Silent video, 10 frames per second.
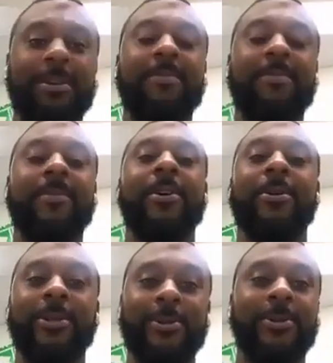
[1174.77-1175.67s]
Club Gulf
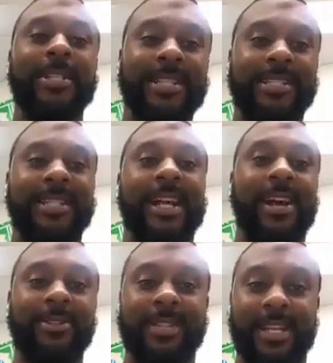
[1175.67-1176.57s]
Coast. You just
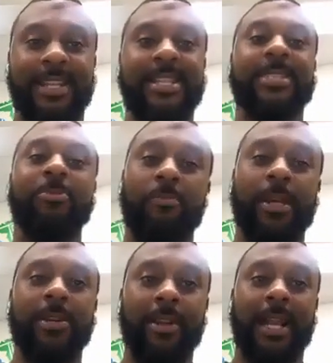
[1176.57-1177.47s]
announced that this will
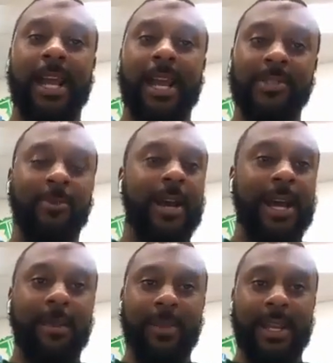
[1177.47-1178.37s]
be your last
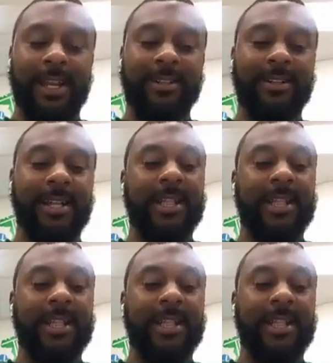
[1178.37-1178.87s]
ride, man.